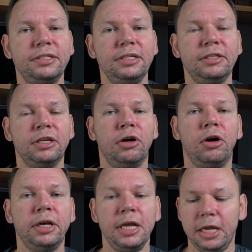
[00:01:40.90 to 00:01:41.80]
anything
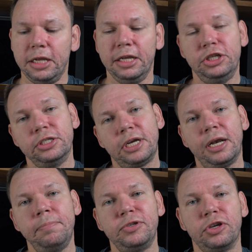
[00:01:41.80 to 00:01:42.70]
on. It just
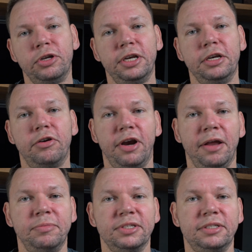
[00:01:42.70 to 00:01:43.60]
clips on and
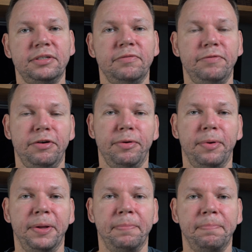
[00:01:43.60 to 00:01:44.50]
grabs it very
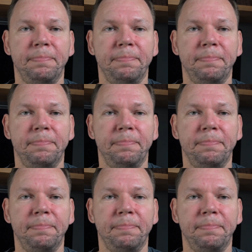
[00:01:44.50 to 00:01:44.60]
well.